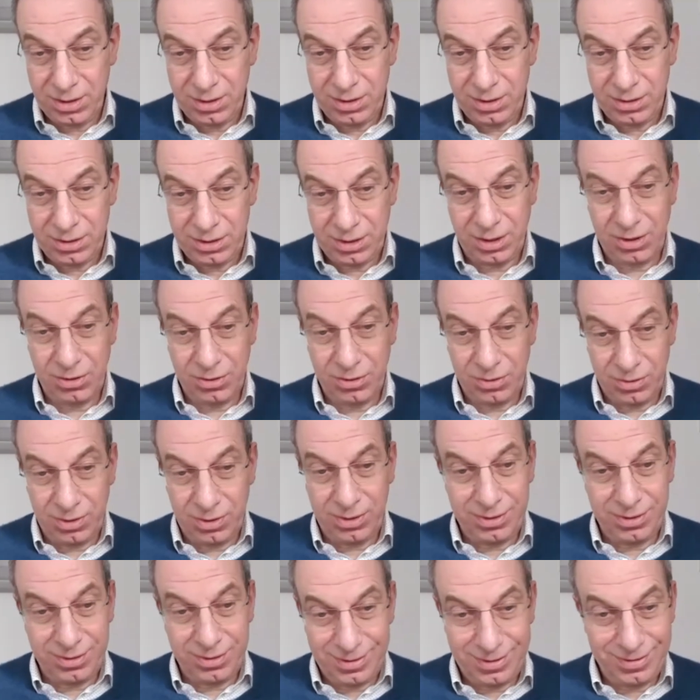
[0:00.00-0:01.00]
So
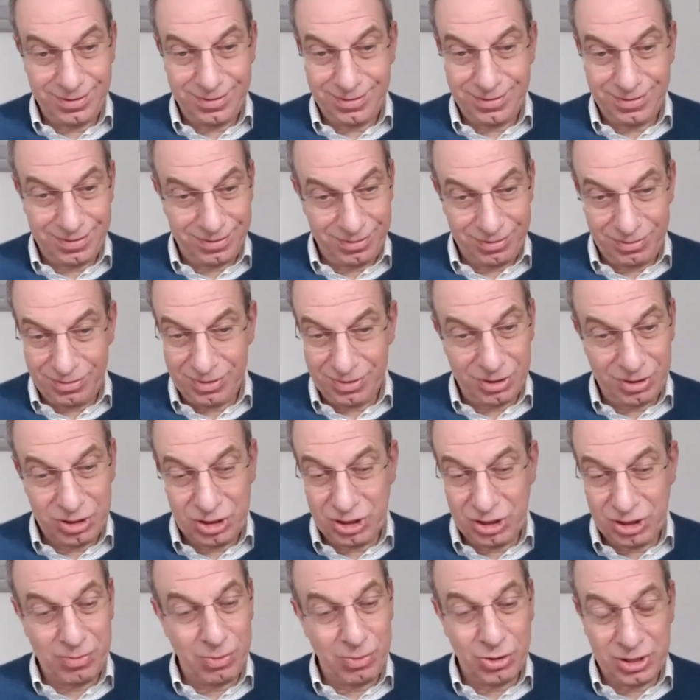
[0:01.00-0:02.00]
the
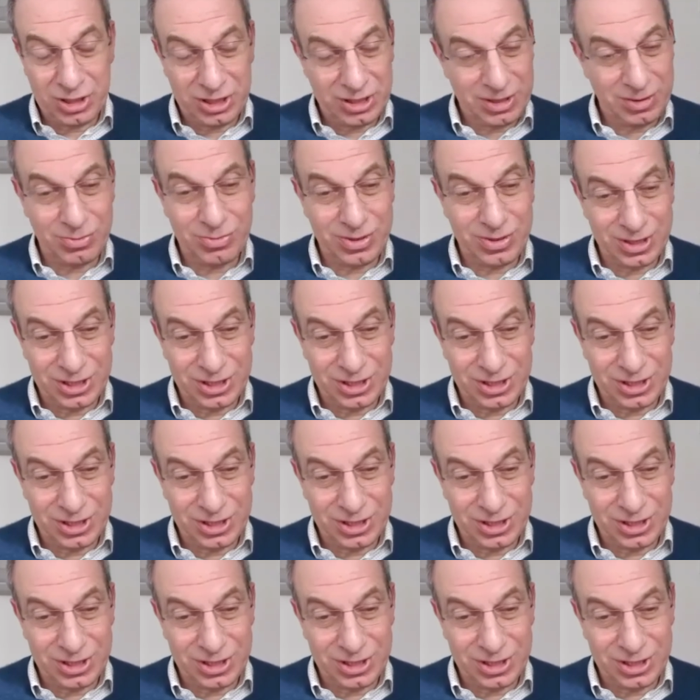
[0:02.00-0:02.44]
immune system